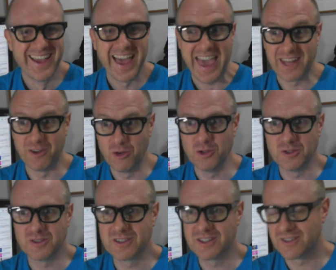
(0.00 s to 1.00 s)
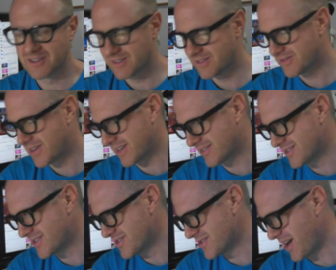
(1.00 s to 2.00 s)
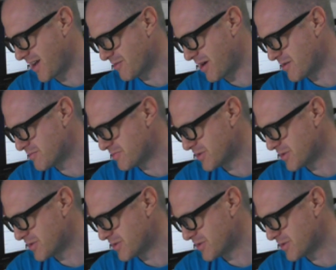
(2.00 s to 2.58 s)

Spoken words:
at all. In fact, I would